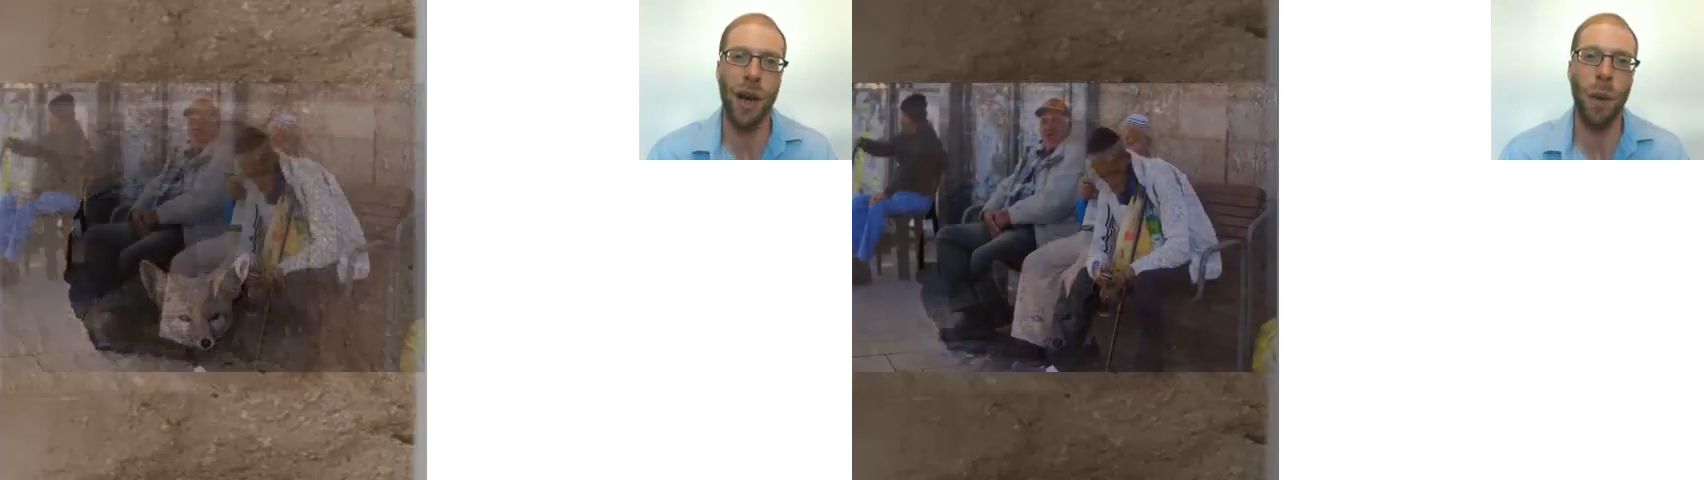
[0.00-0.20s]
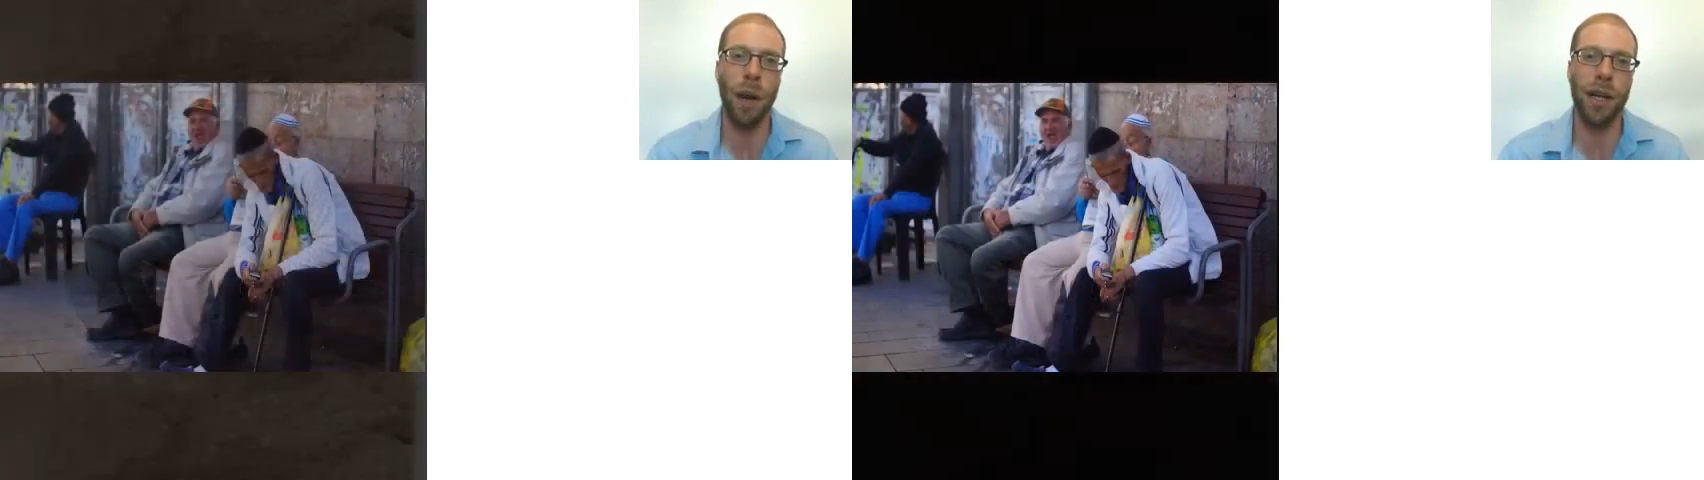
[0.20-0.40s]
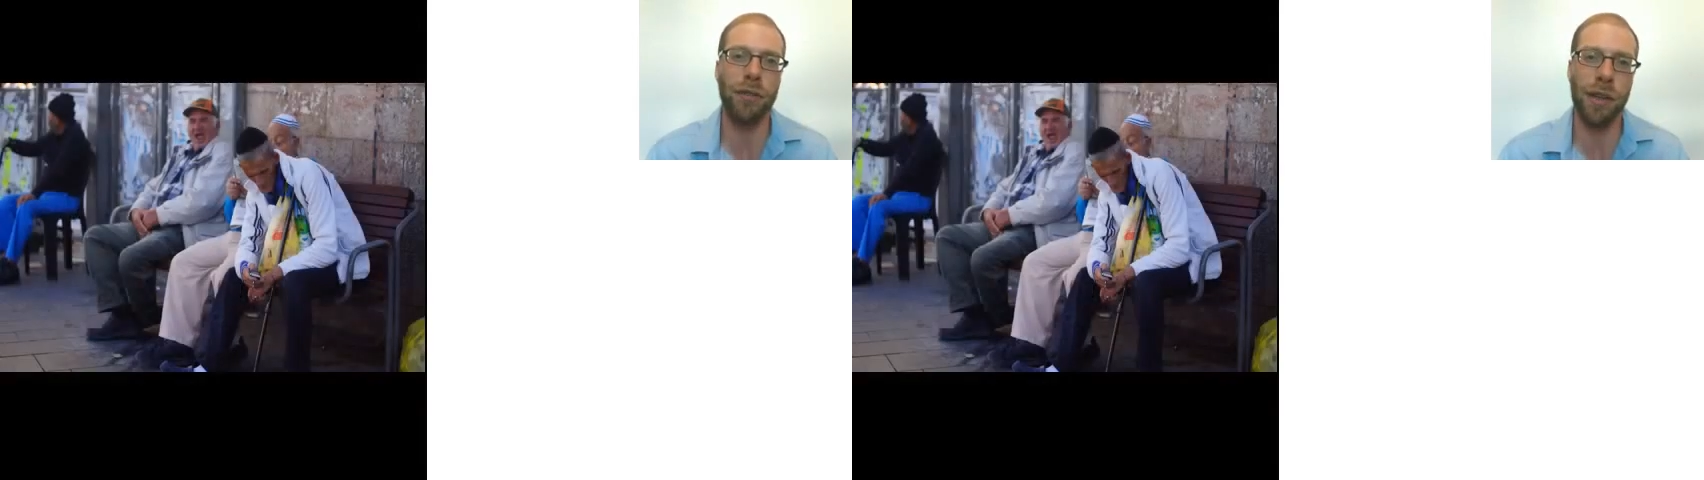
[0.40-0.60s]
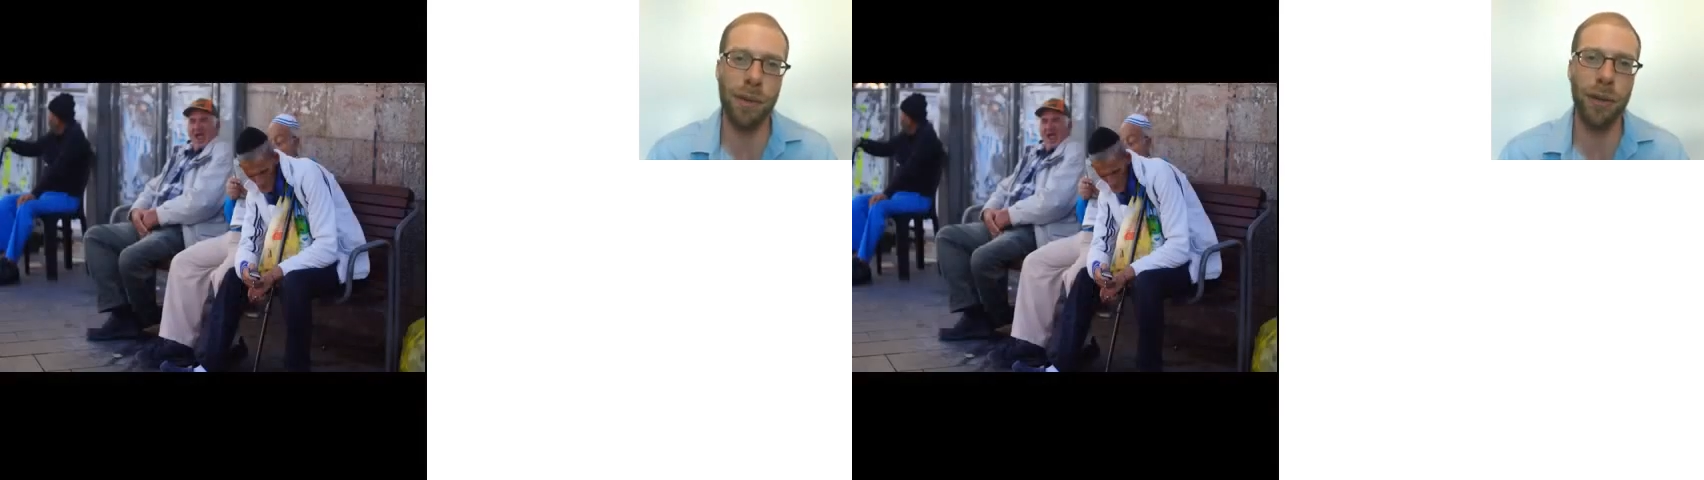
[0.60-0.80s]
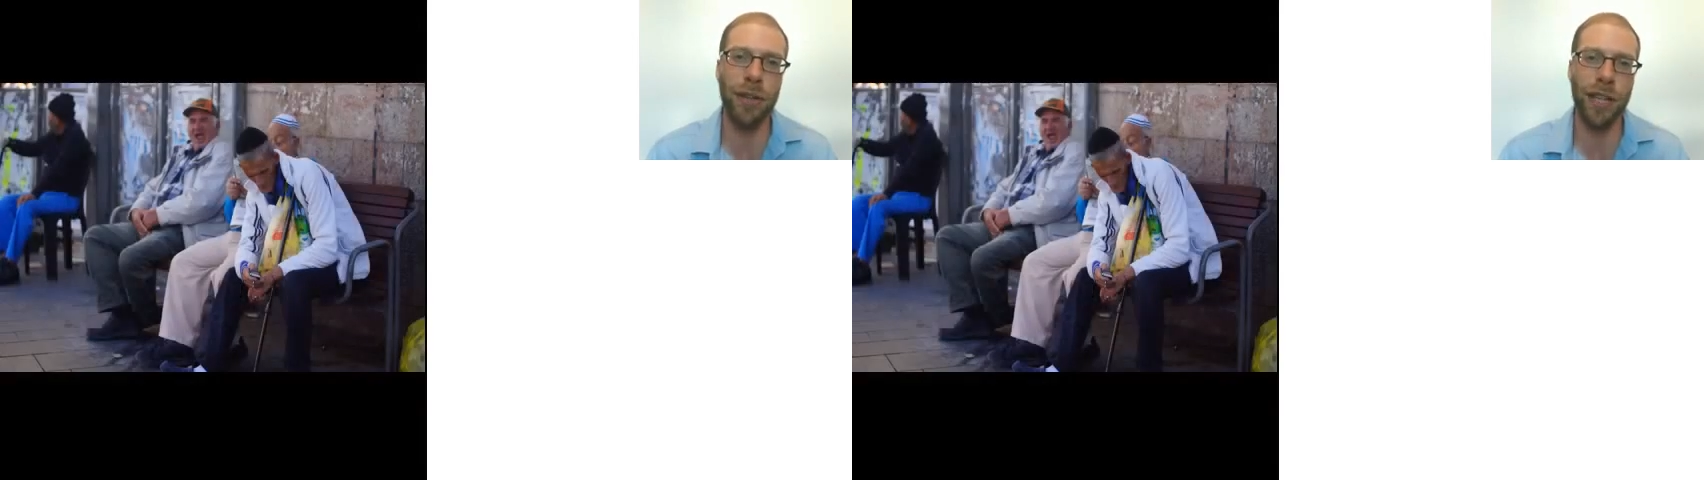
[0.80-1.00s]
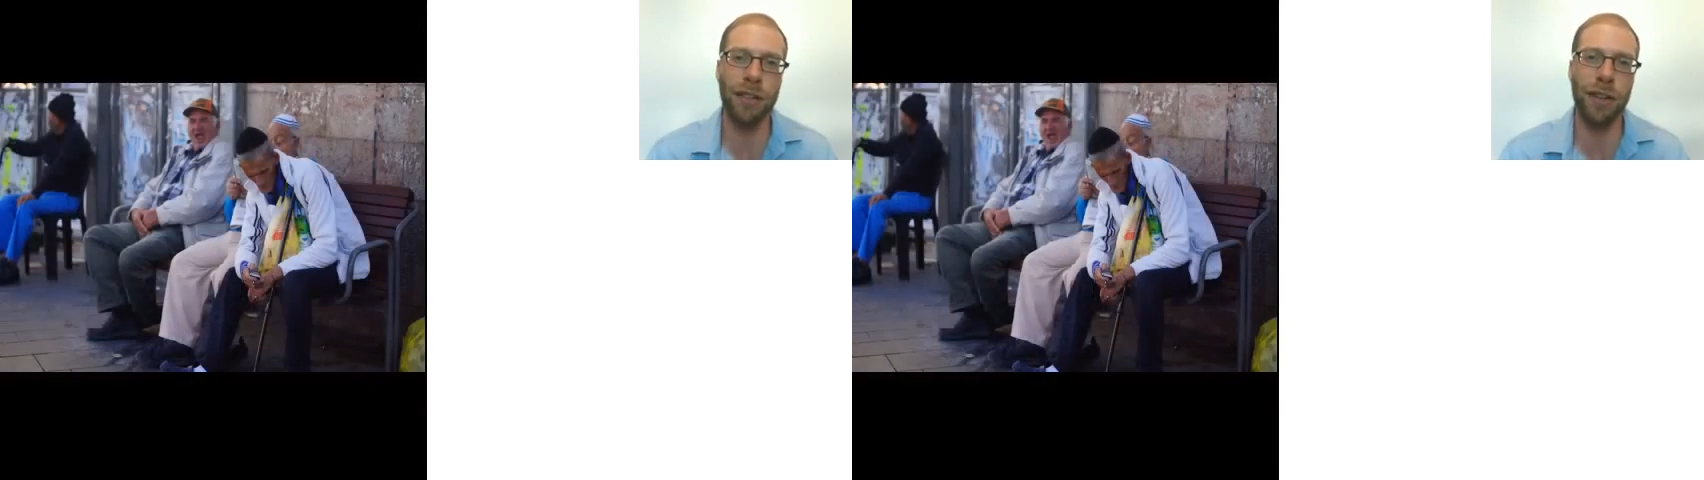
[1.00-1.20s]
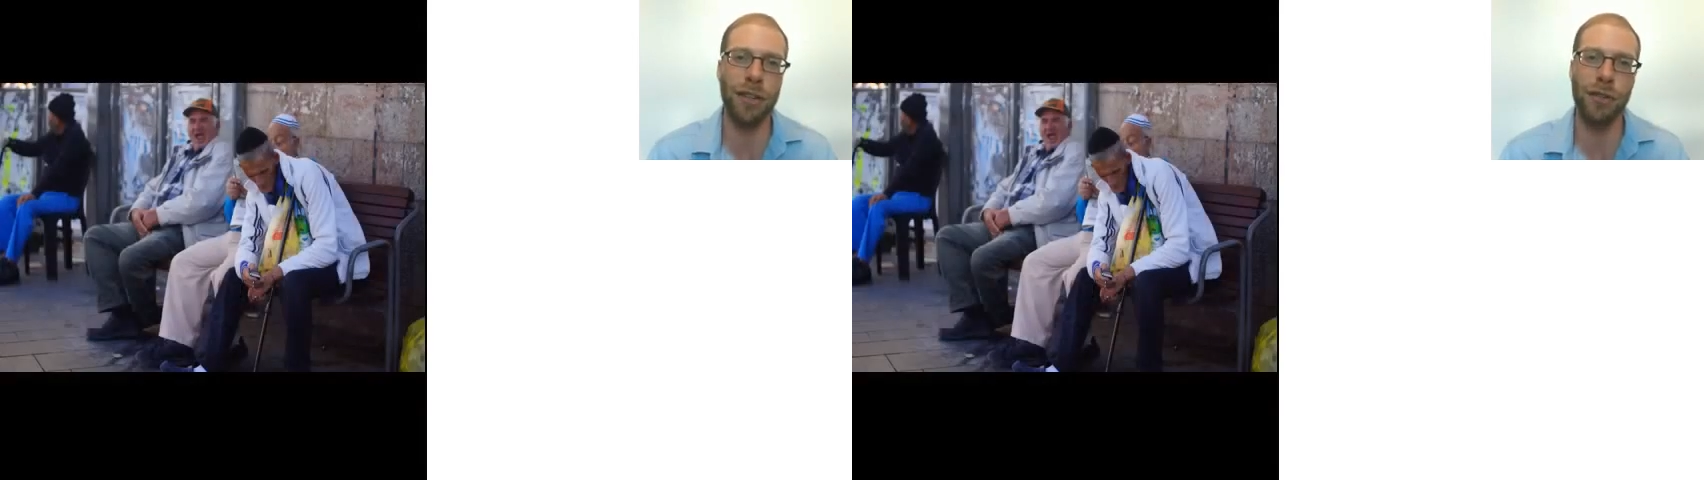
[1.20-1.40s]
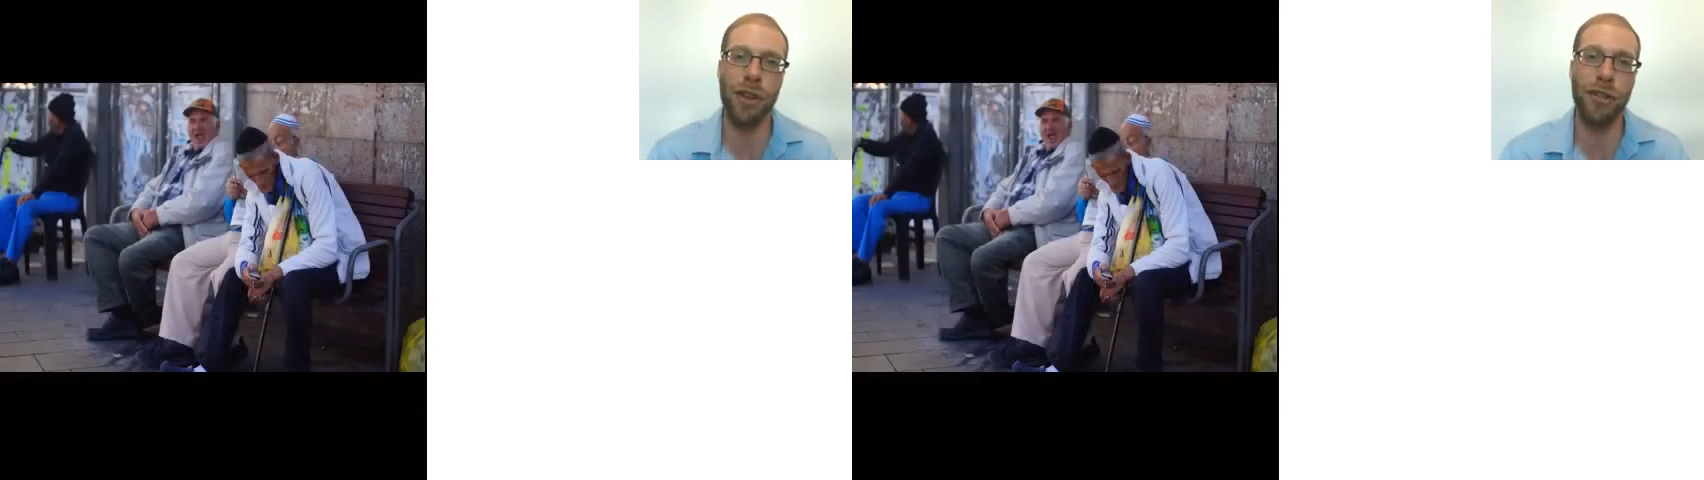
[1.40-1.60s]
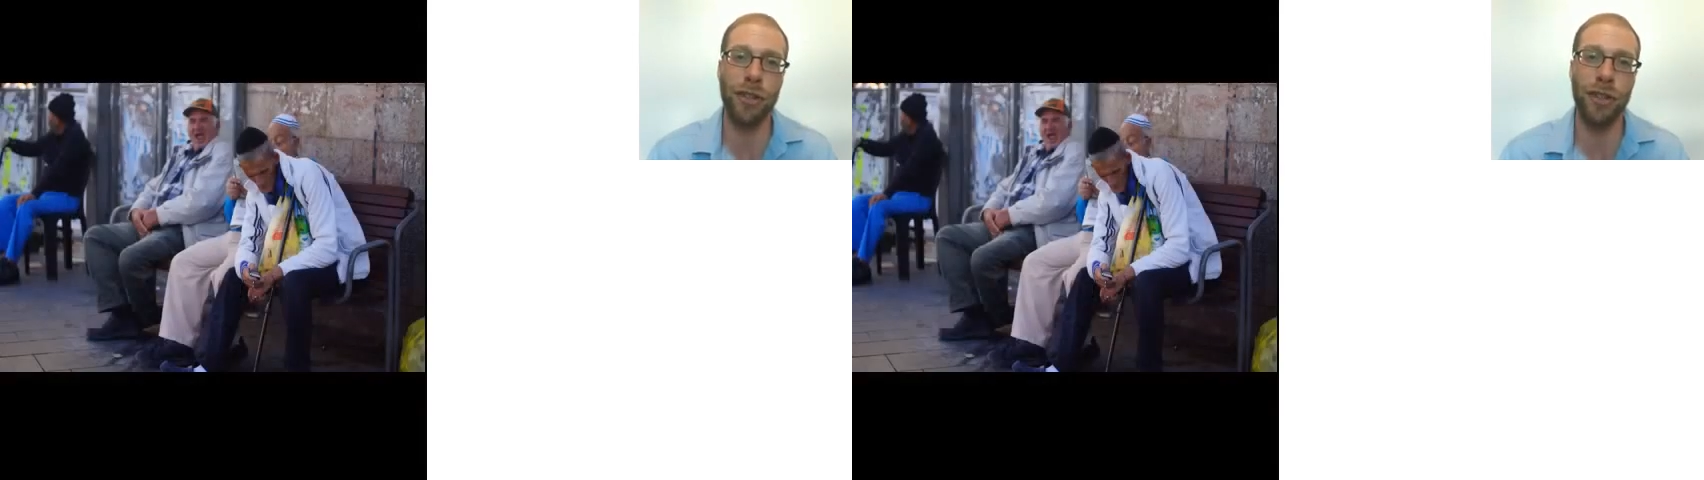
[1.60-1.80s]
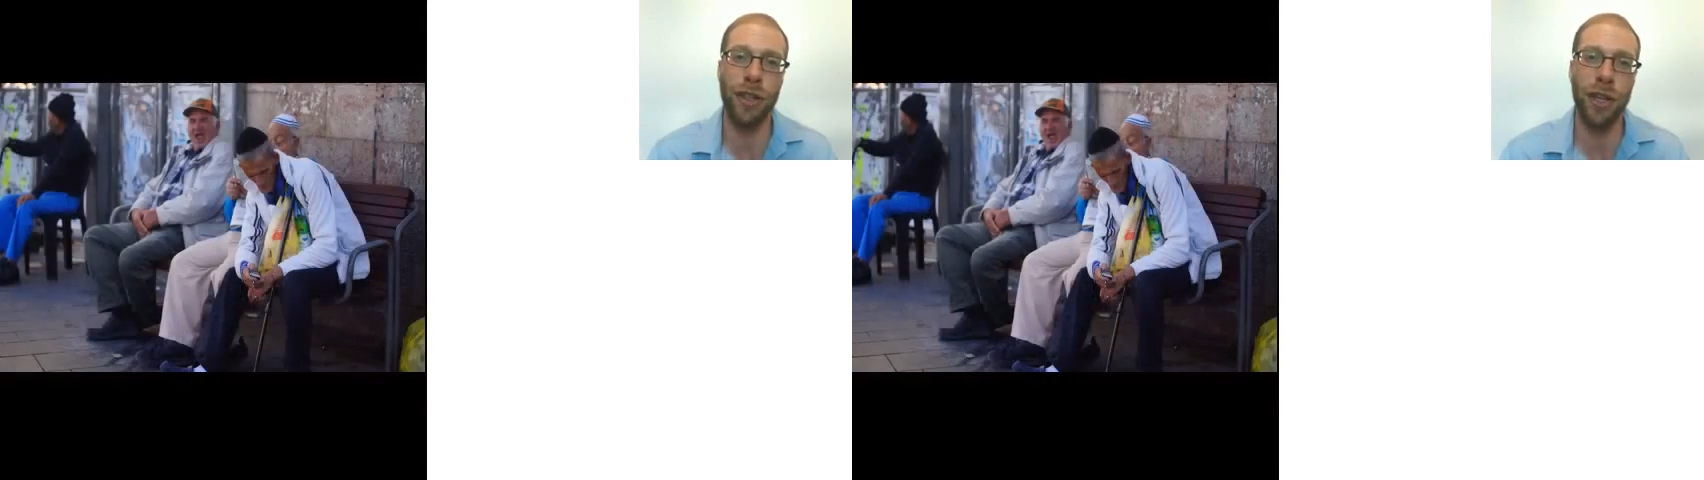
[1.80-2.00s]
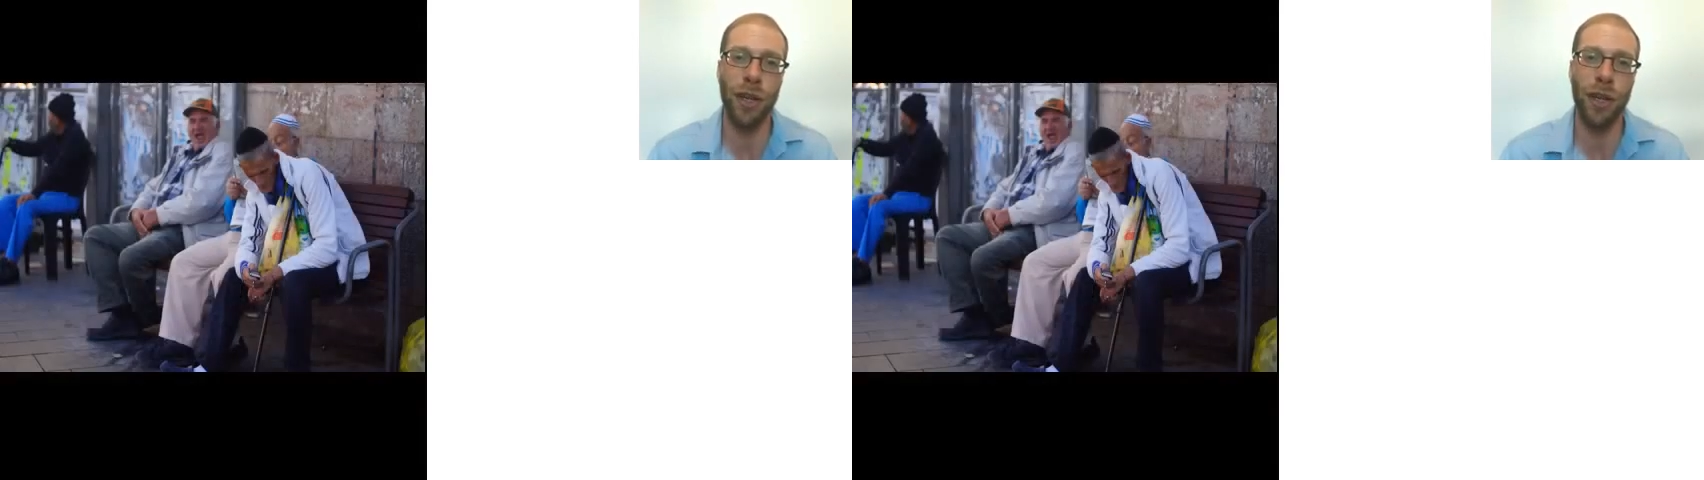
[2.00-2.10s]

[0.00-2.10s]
one of rebuilding and restoration,